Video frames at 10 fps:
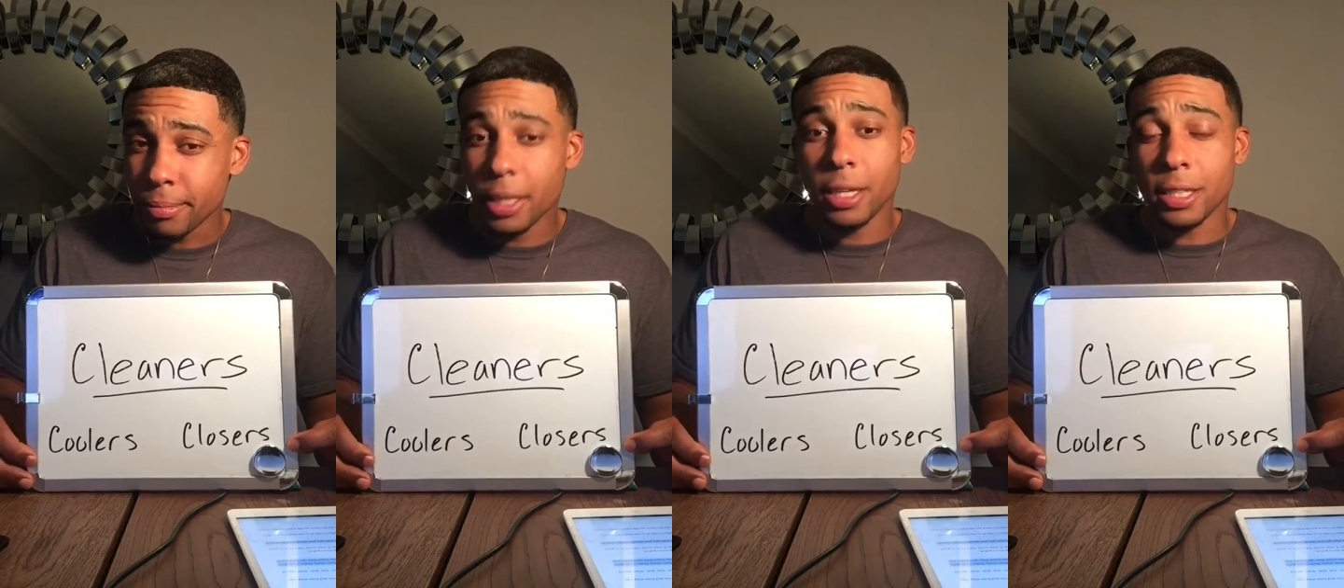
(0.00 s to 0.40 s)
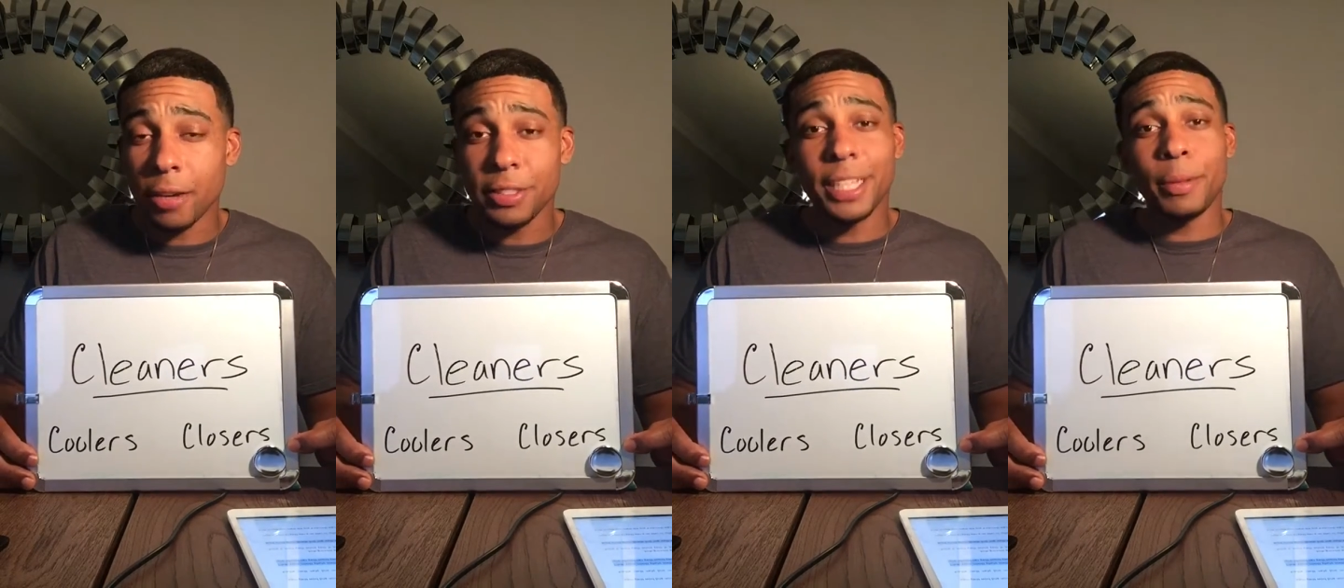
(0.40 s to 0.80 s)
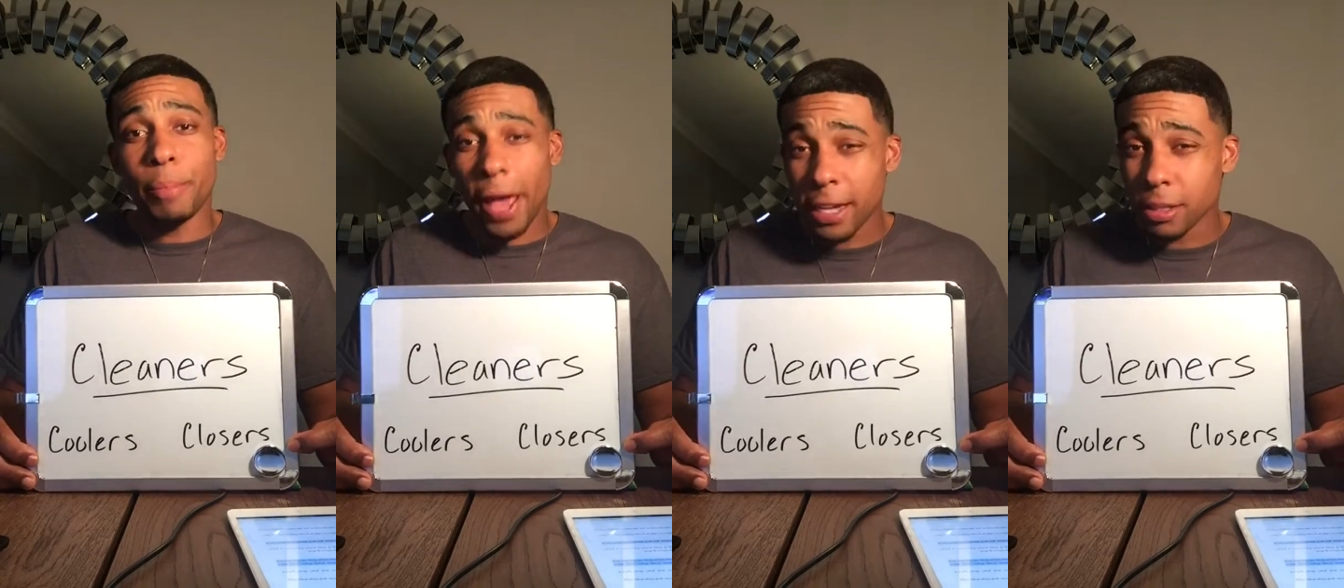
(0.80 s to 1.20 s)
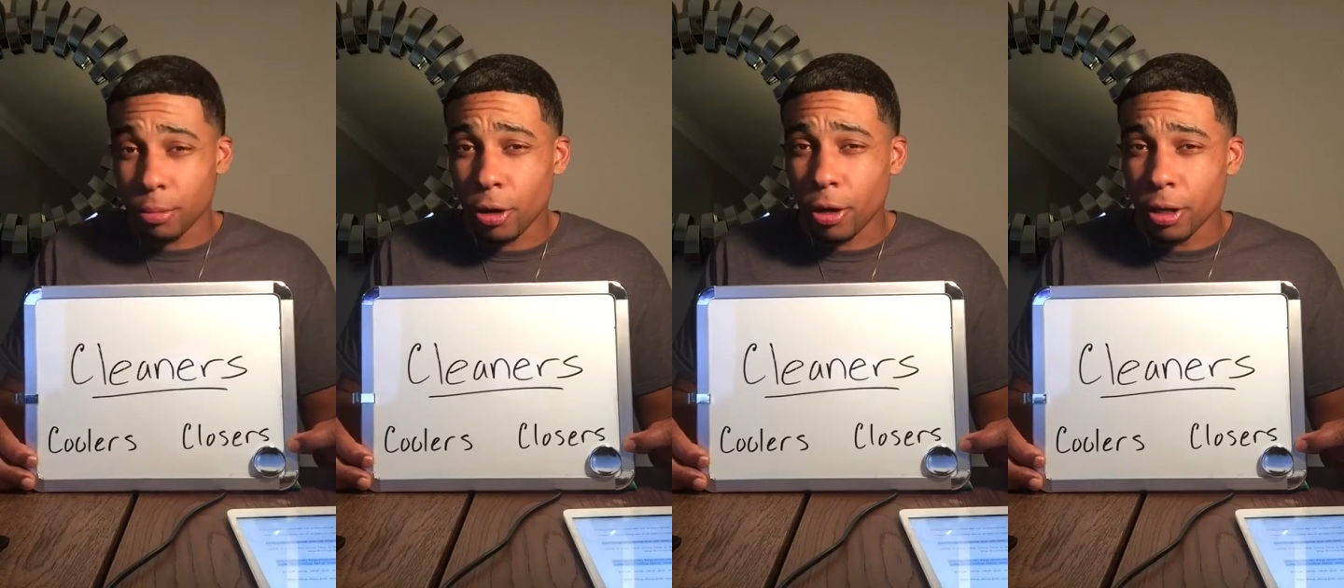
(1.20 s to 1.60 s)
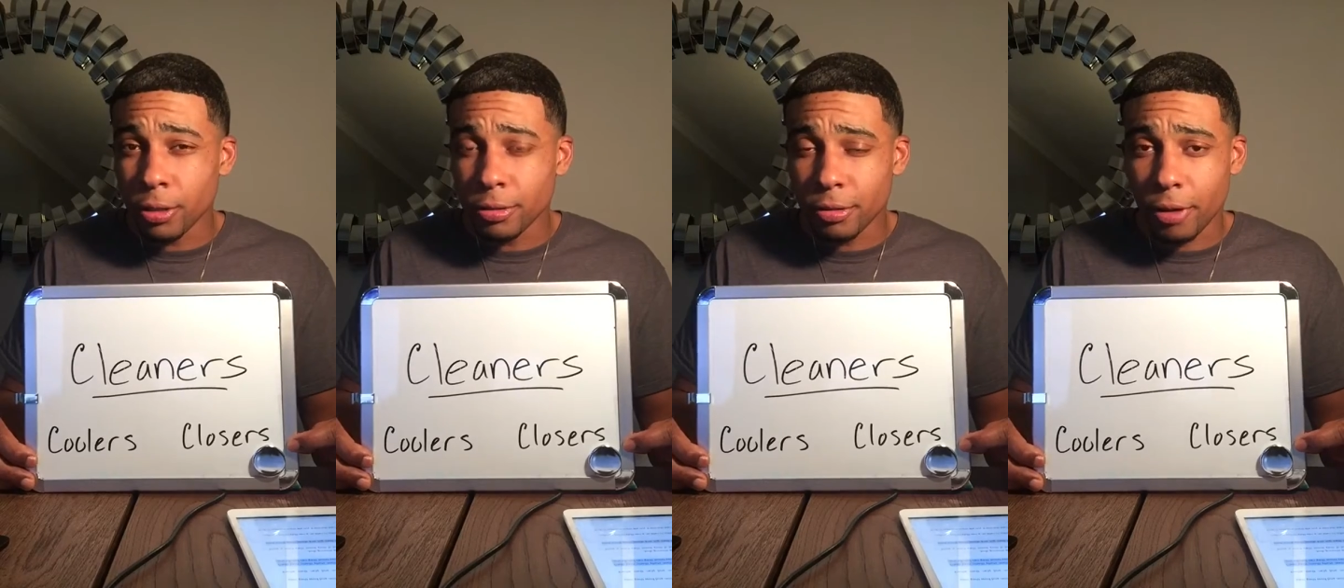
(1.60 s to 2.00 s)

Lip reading: because I've seen him pass the ball,